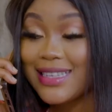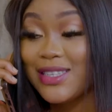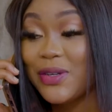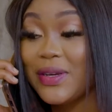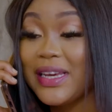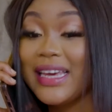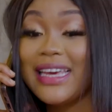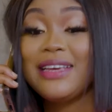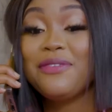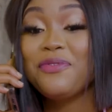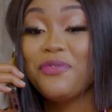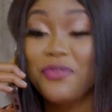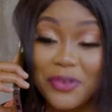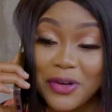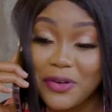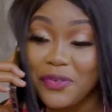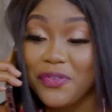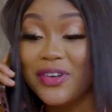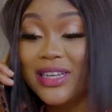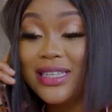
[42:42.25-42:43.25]
So
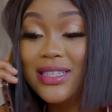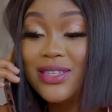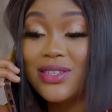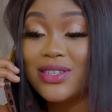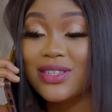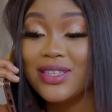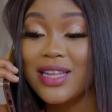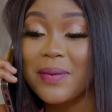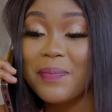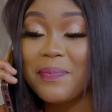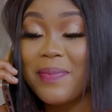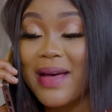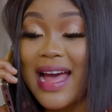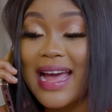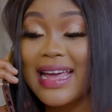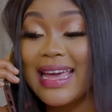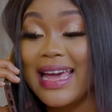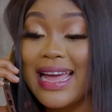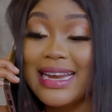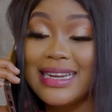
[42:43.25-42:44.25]
feel free to stop
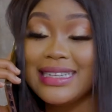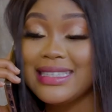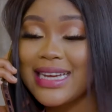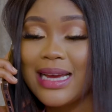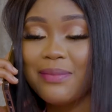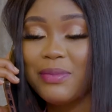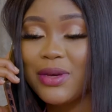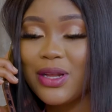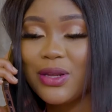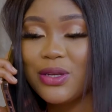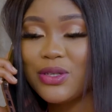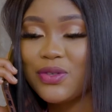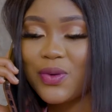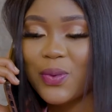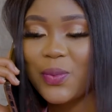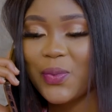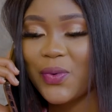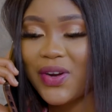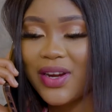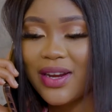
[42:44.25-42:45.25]
by anytime you close
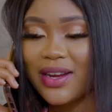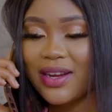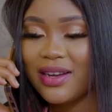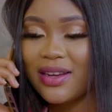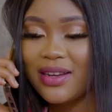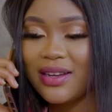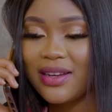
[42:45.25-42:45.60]
from work.